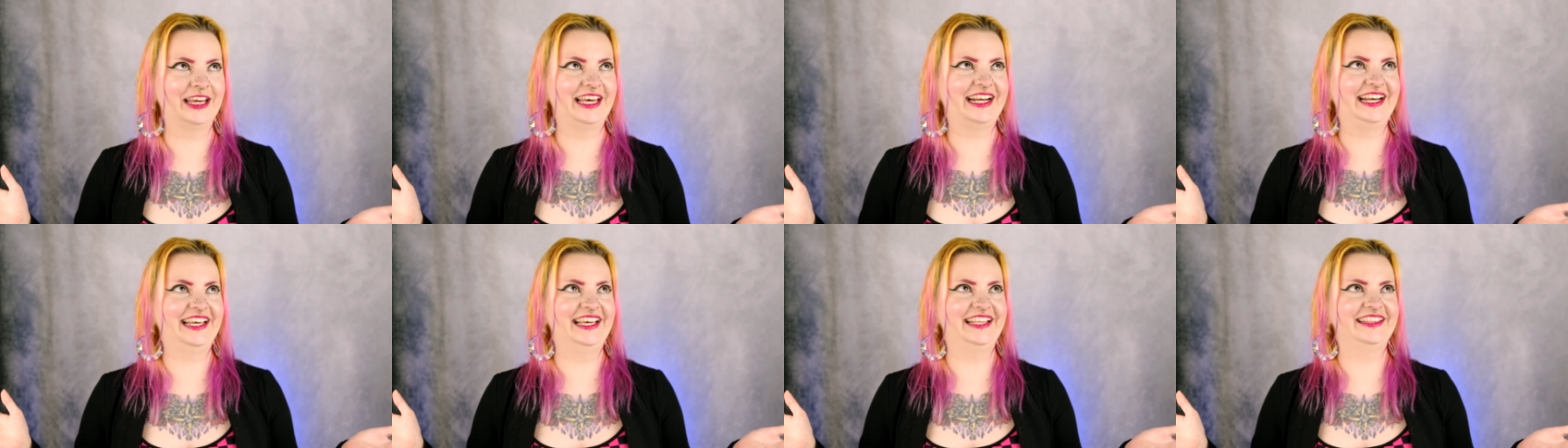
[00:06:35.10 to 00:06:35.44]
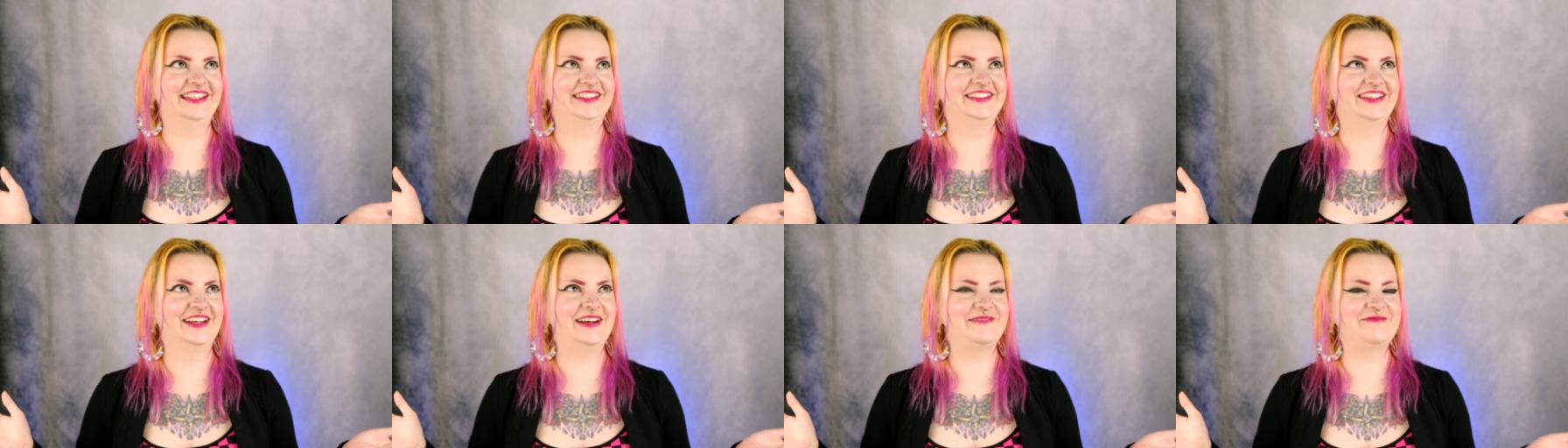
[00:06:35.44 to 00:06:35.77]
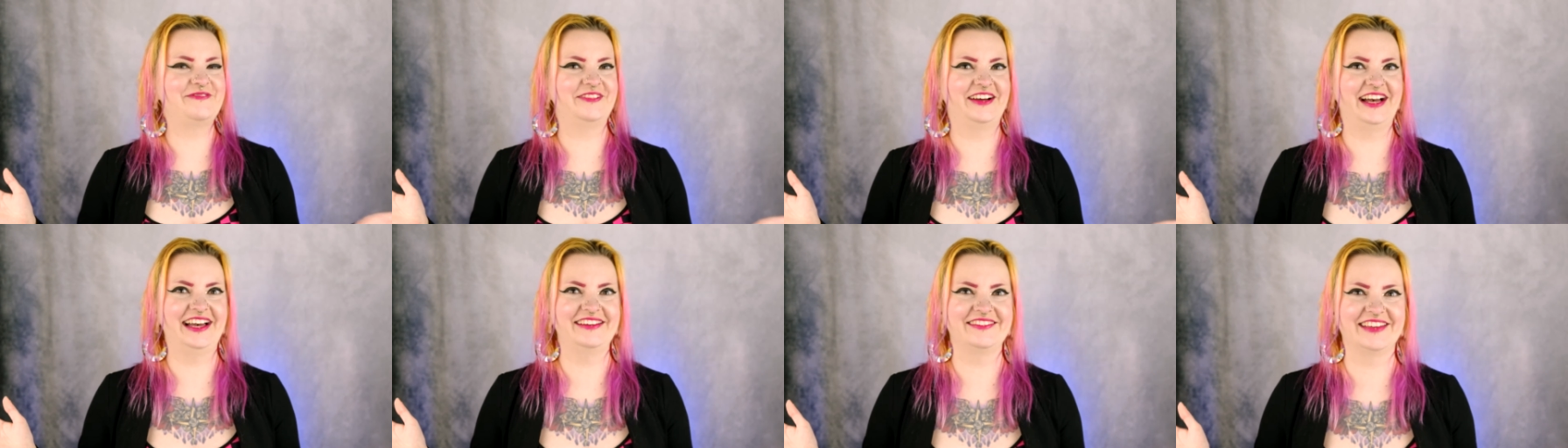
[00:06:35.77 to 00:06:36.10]
getting in the top
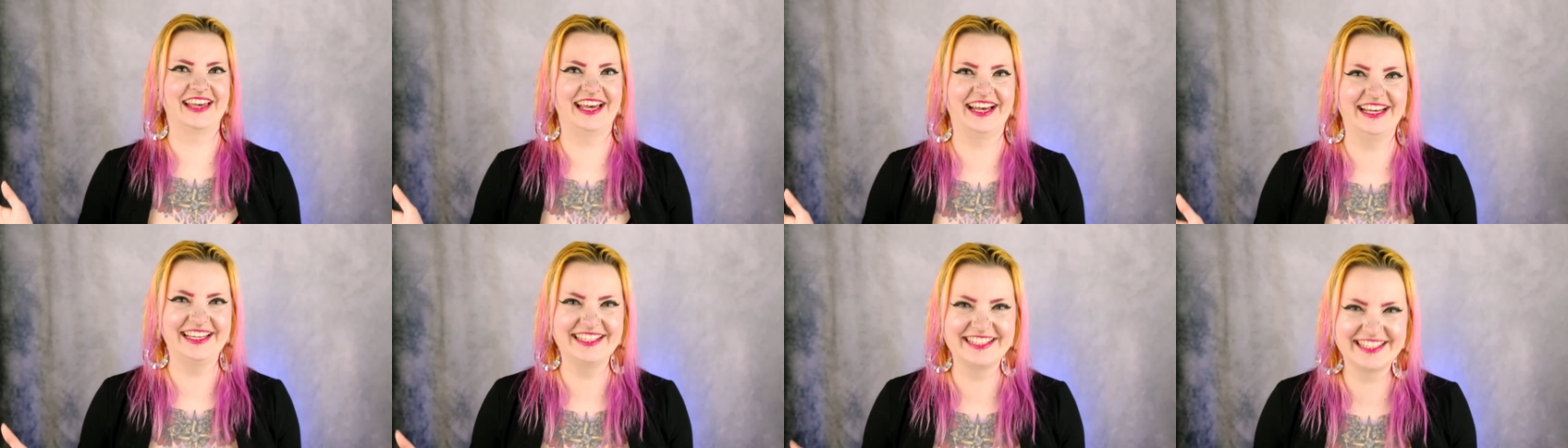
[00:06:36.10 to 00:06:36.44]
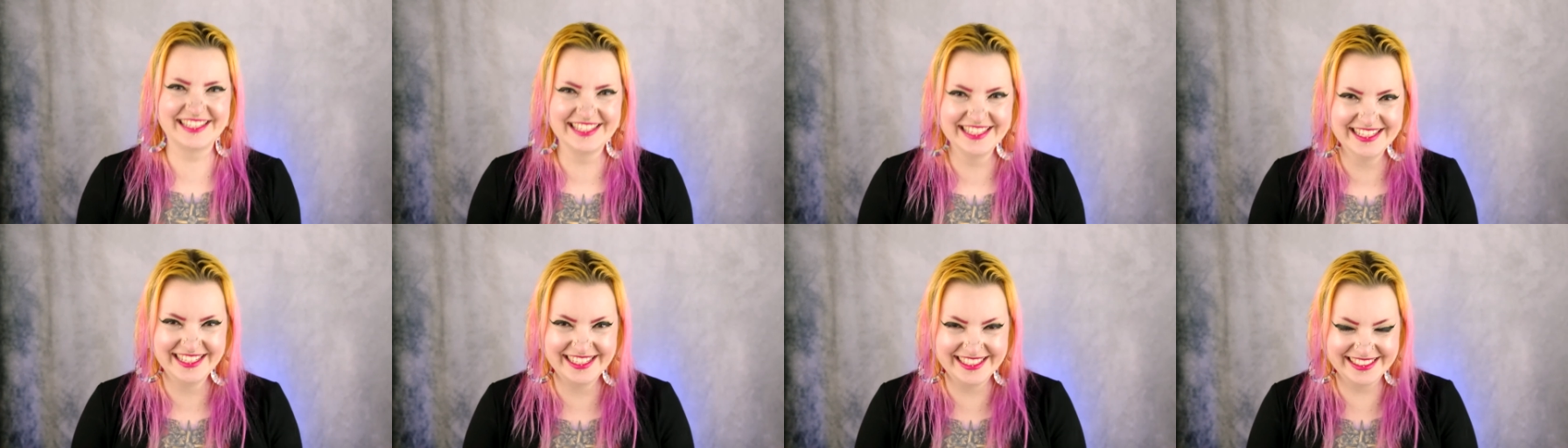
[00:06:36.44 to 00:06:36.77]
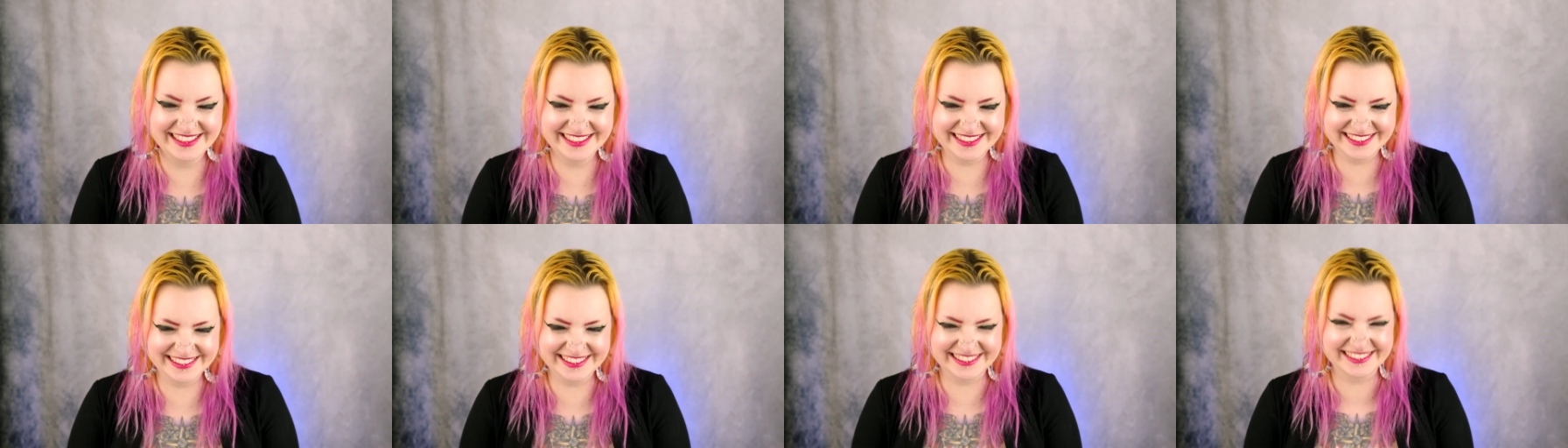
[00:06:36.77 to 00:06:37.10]
5, guys.
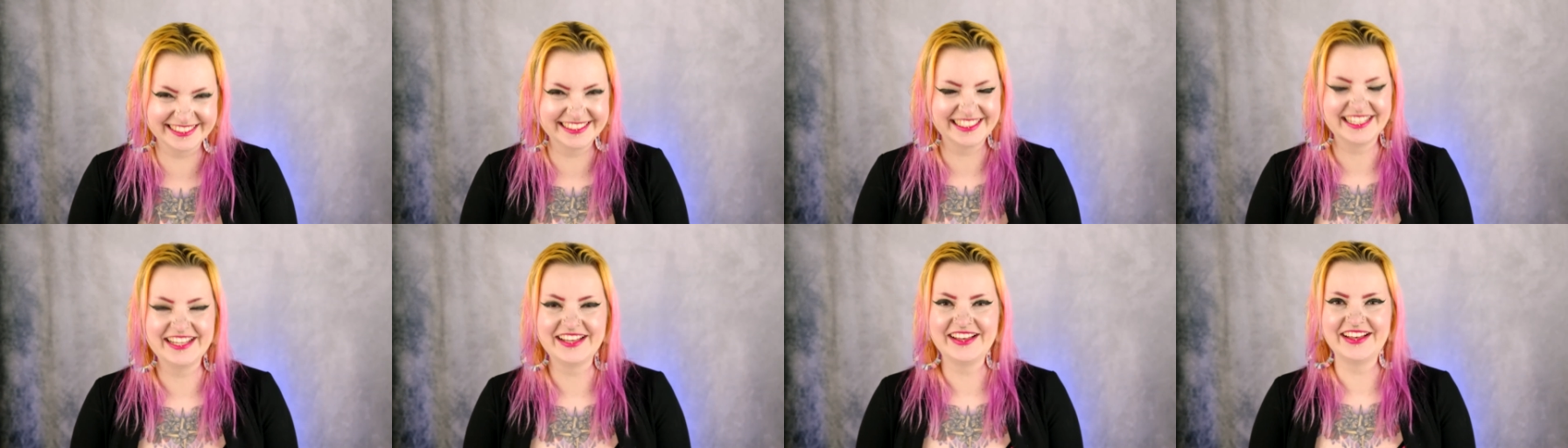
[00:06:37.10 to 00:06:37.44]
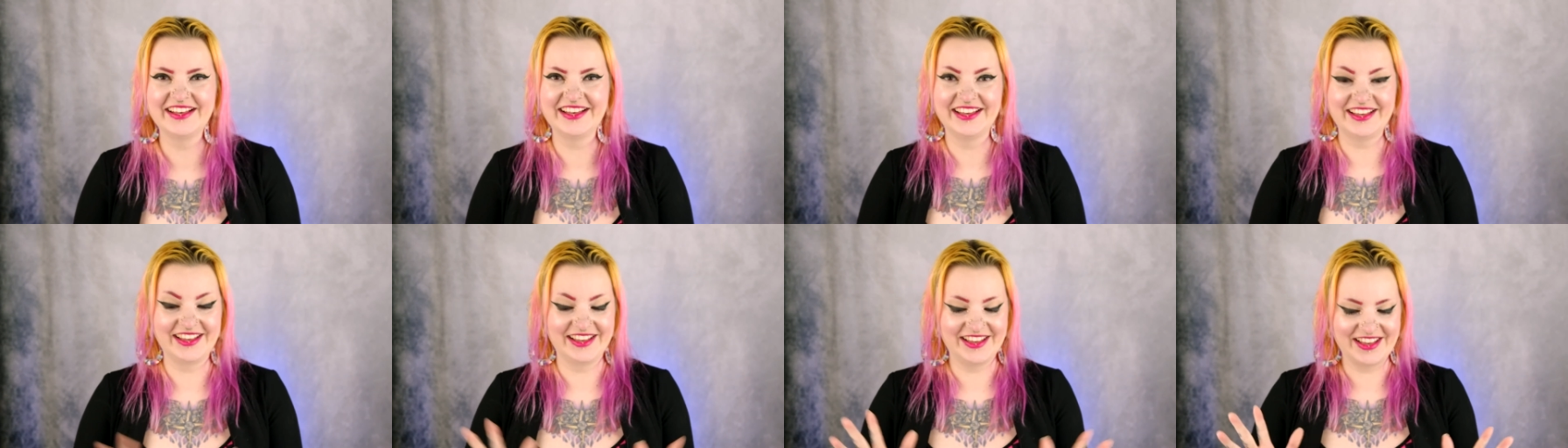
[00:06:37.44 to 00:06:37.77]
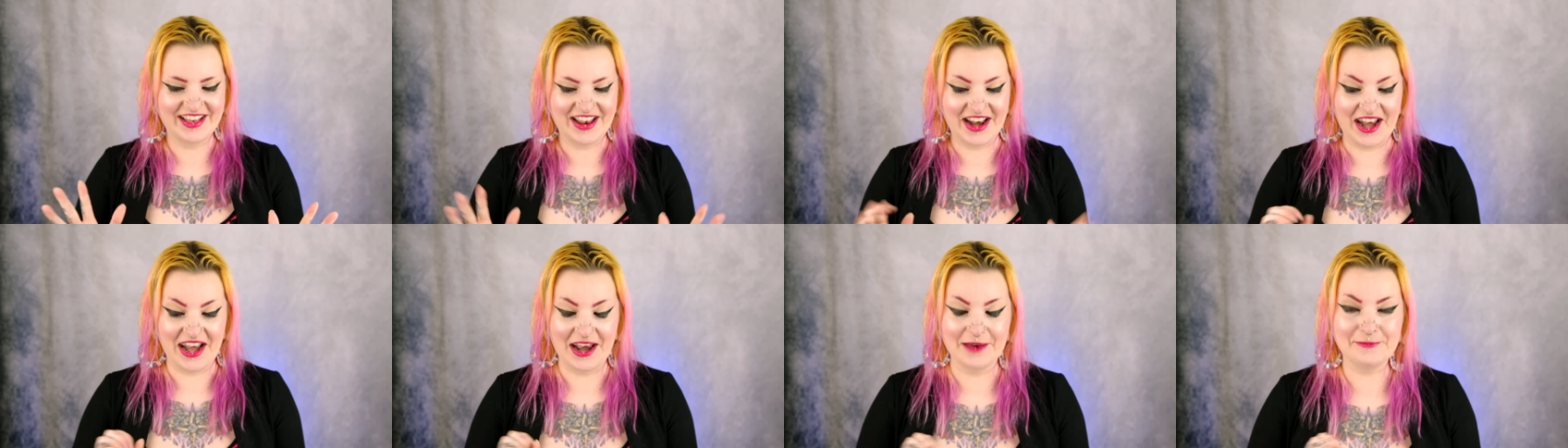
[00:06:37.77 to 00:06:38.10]

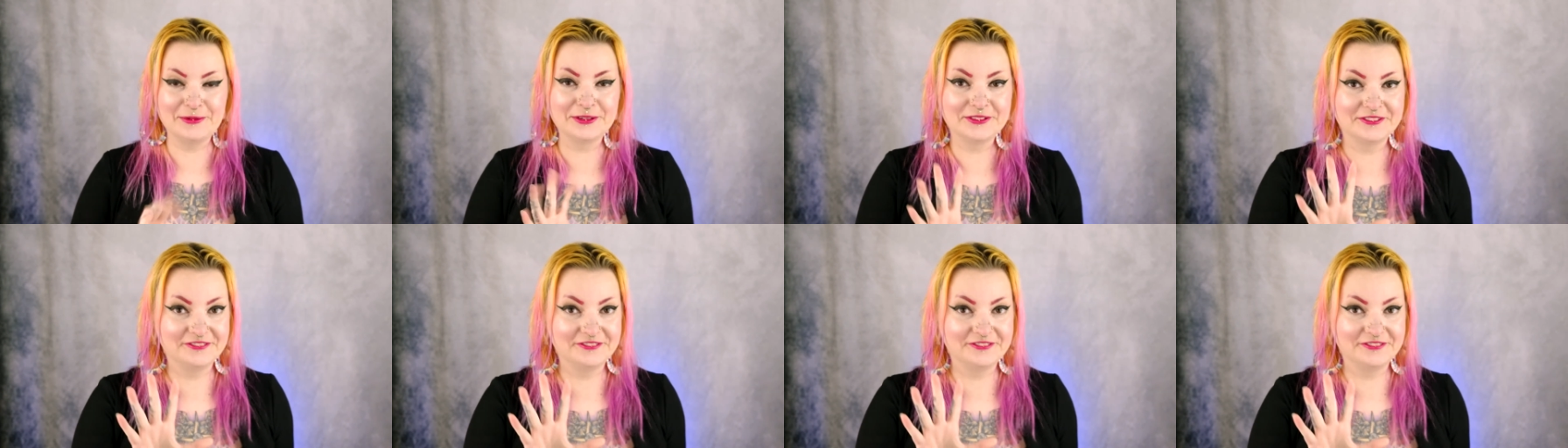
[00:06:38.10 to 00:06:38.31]
Number